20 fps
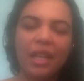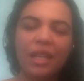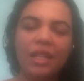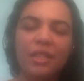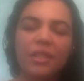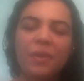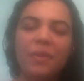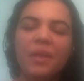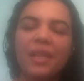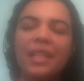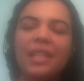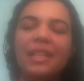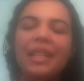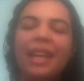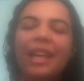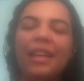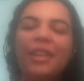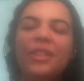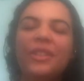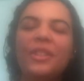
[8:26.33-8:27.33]
So
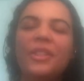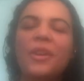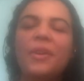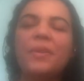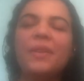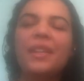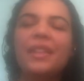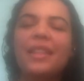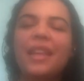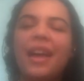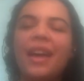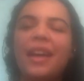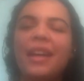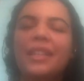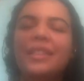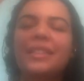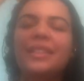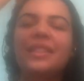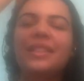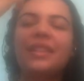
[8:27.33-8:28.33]
inhale, knowing
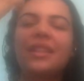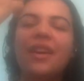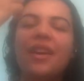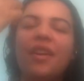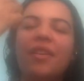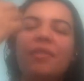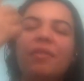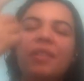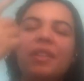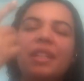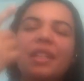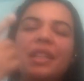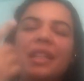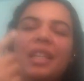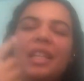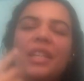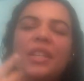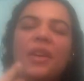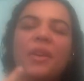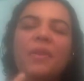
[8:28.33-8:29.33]
that,
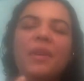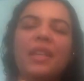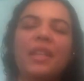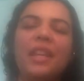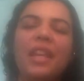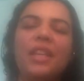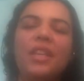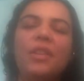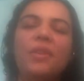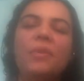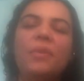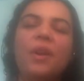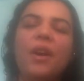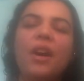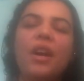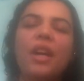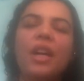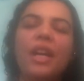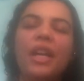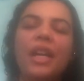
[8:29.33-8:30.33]
confidently knowing that you
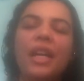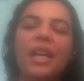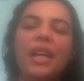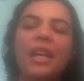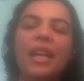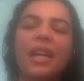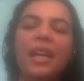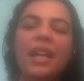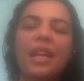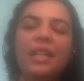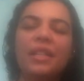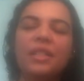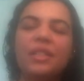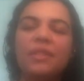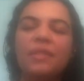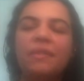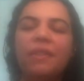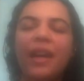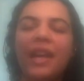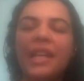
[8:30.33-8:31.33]
are a
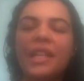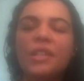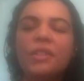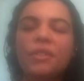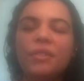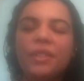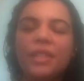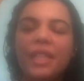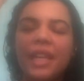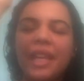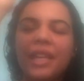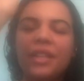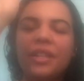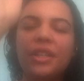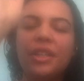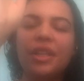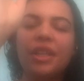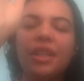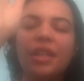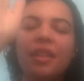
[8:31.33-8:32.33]
divine
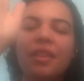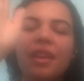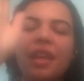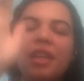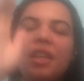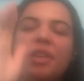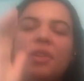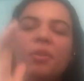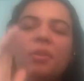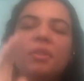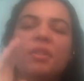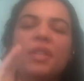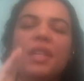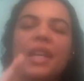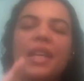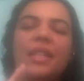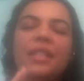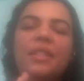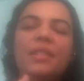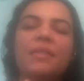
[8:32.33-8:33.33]
creator, that you
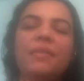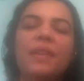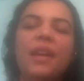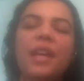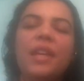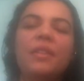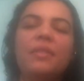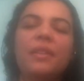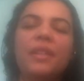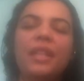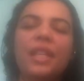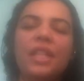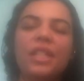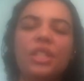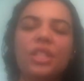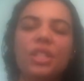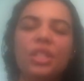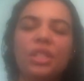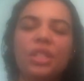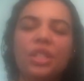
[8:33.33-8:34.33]
create divine
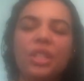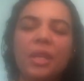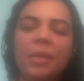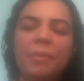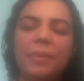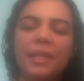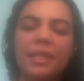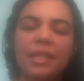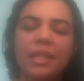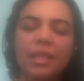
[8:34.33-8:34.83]
relationships,